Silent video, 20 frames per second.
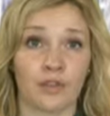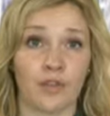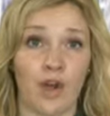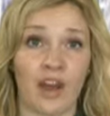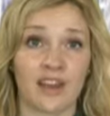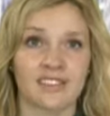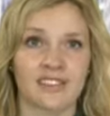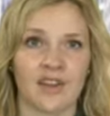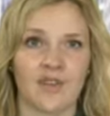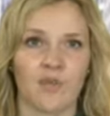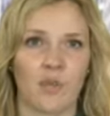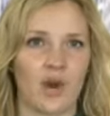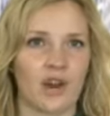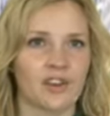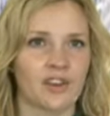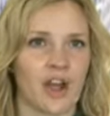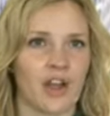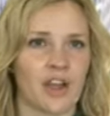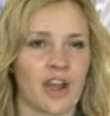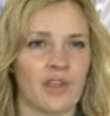loss of
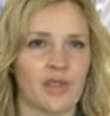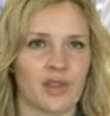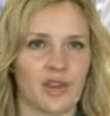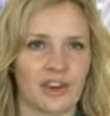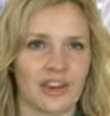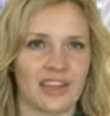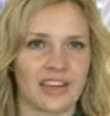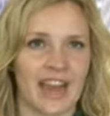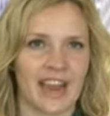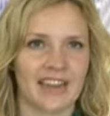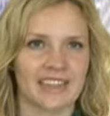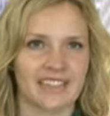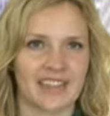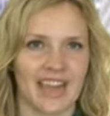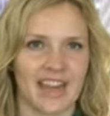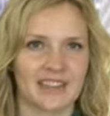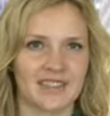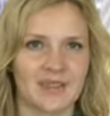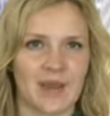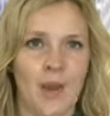
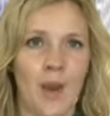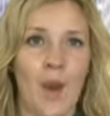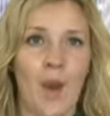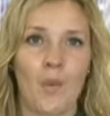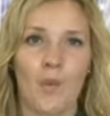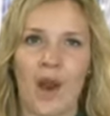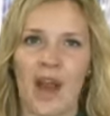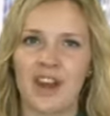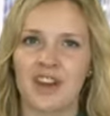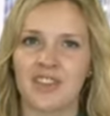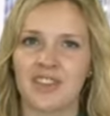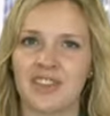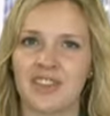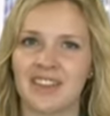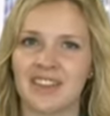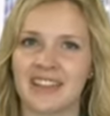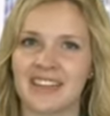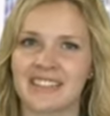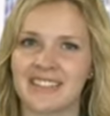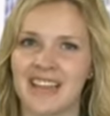$1.39, wider than
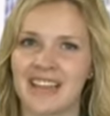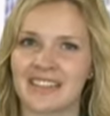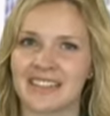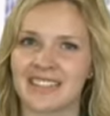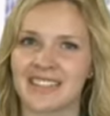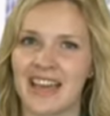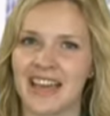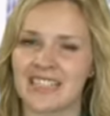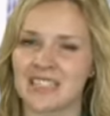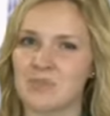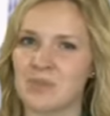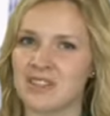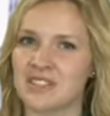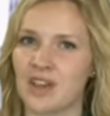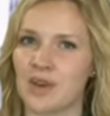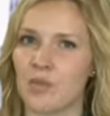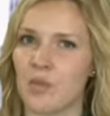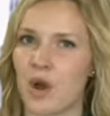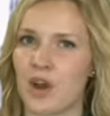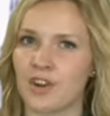the consensus estimates
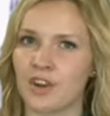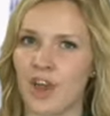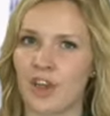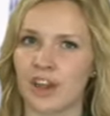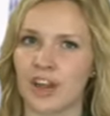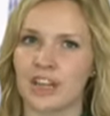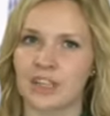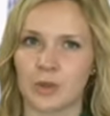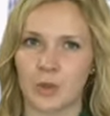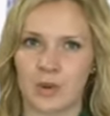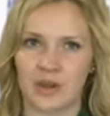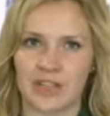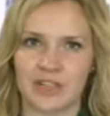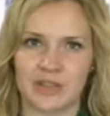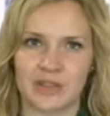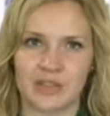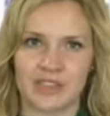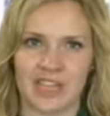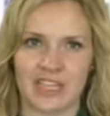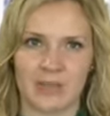of
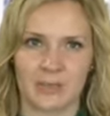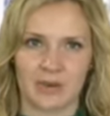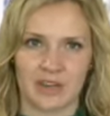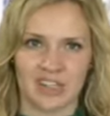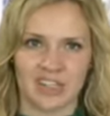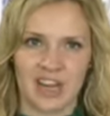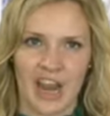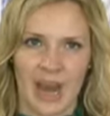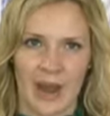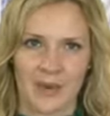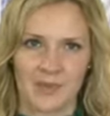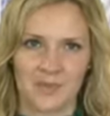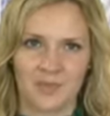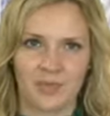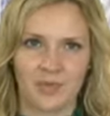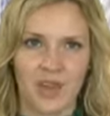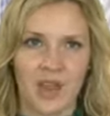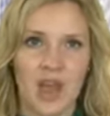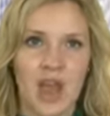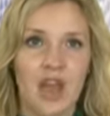$1.22 per share.
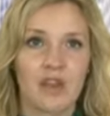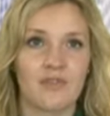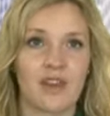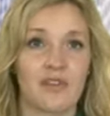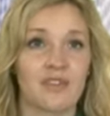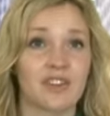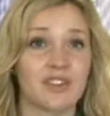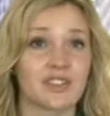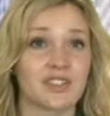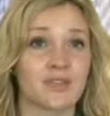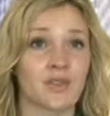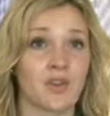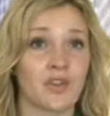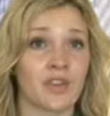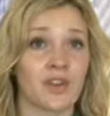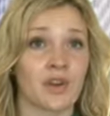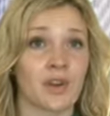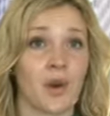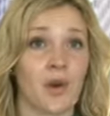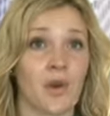Revenues for
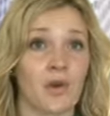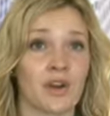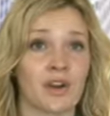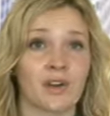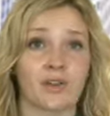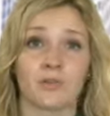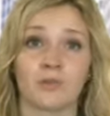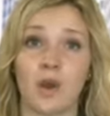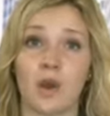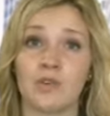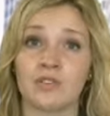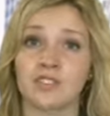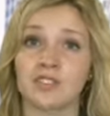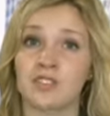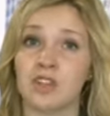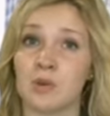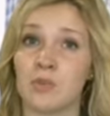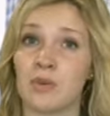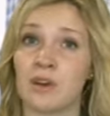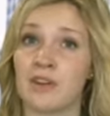the quarter rose
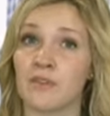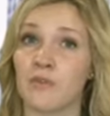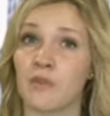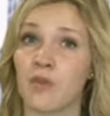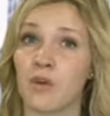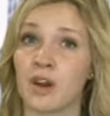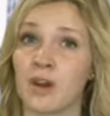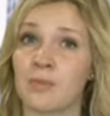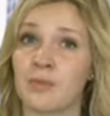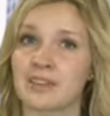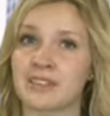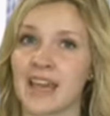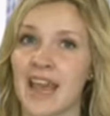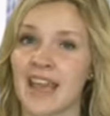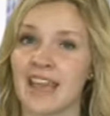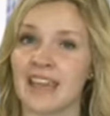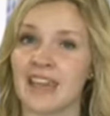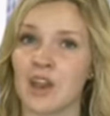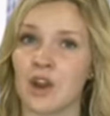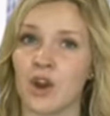
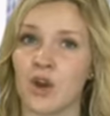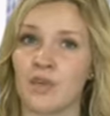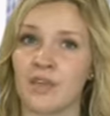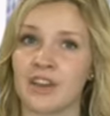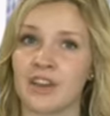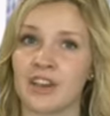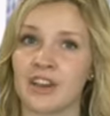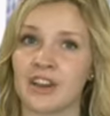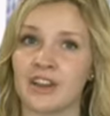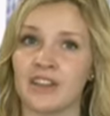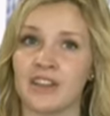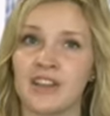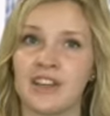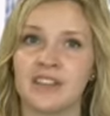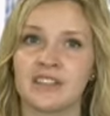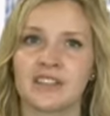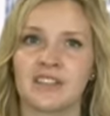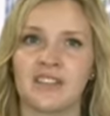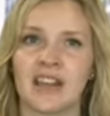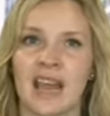2.4% year-over-year
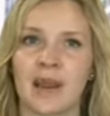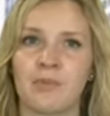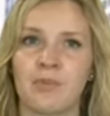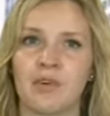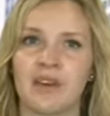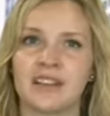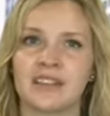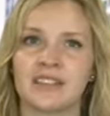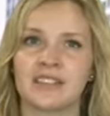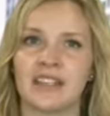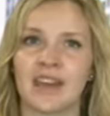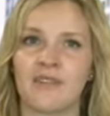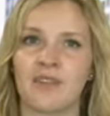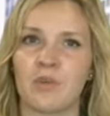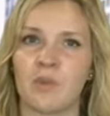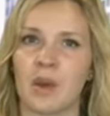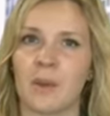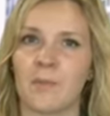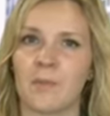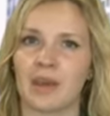to
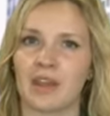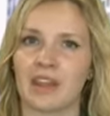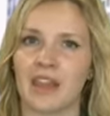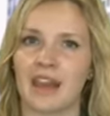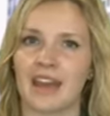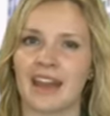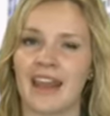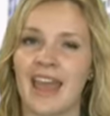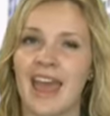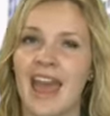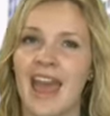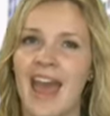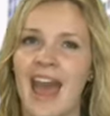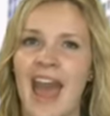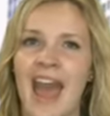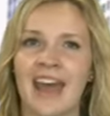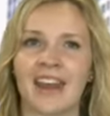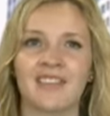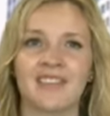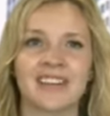$9.71 billion,
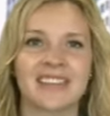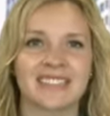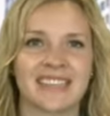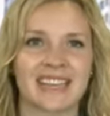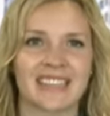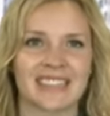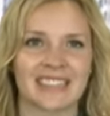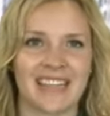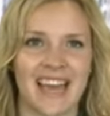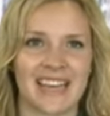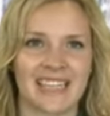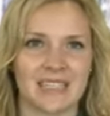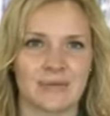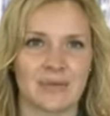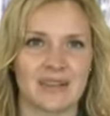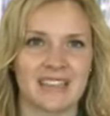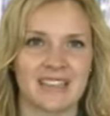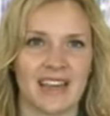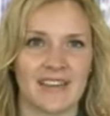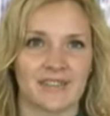ahead of consensus
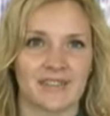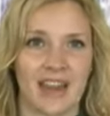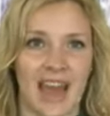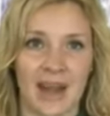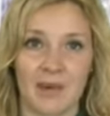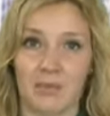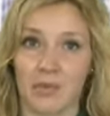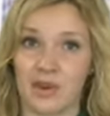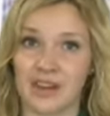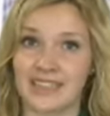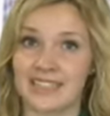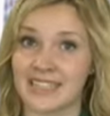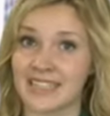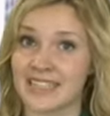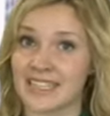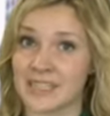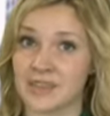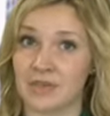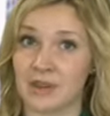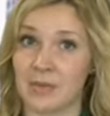estimates of
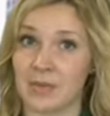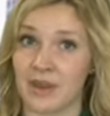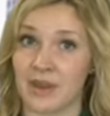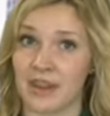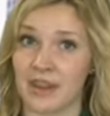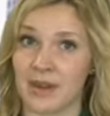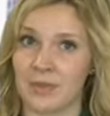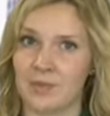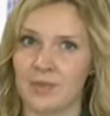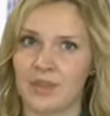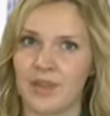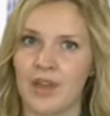$9.63 billion.